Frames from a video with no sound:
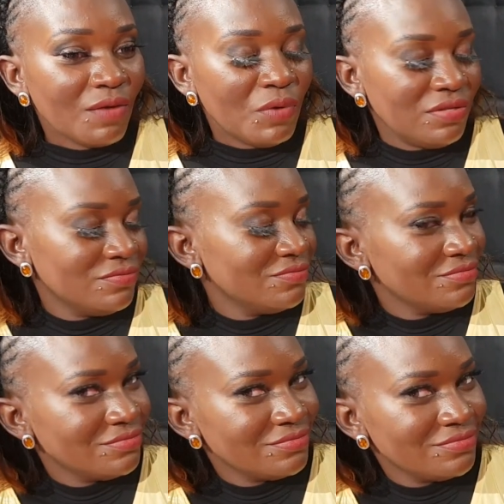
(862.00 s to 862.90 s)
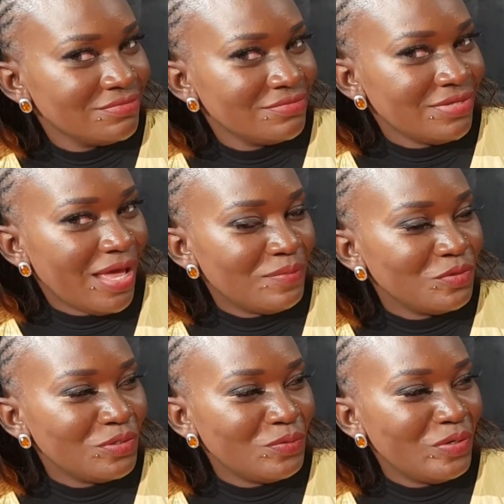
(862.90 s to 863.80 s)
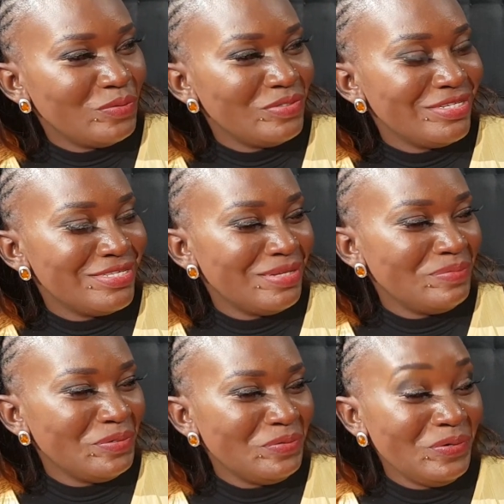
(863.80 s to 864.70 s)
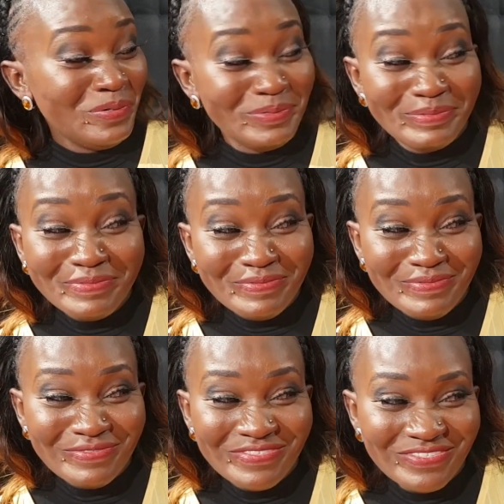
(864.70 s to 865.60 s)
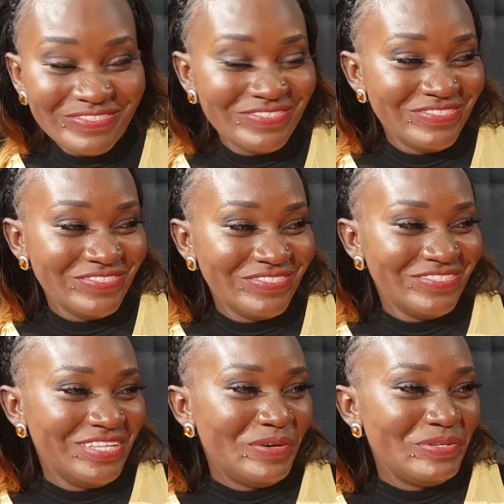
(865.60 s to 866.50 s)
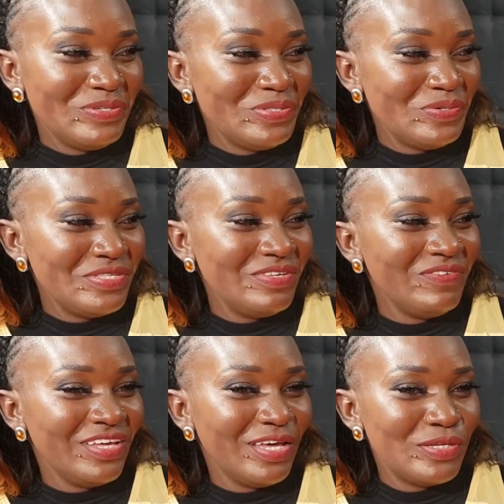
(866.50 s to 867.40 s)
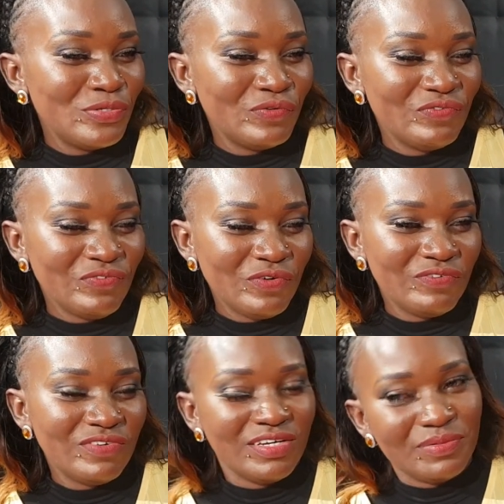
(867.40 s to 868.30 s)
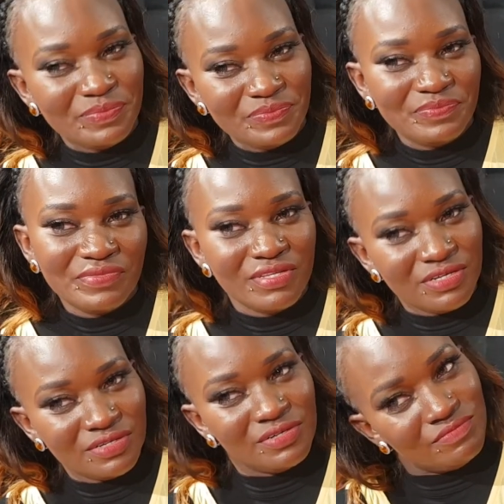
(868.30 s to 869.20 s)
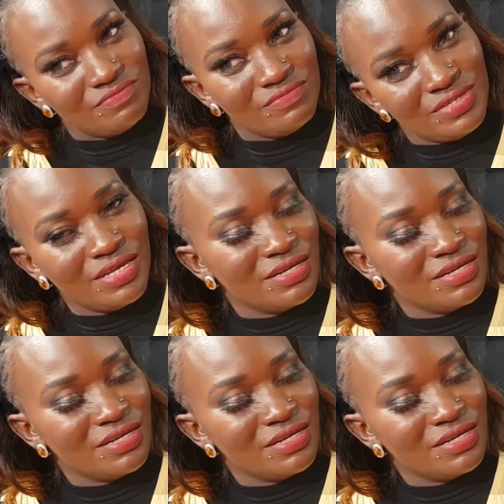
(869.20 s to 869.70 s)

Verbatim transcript: Well, I'm not the one who did something wrong. I was on the receiving end of of um, the. Negative.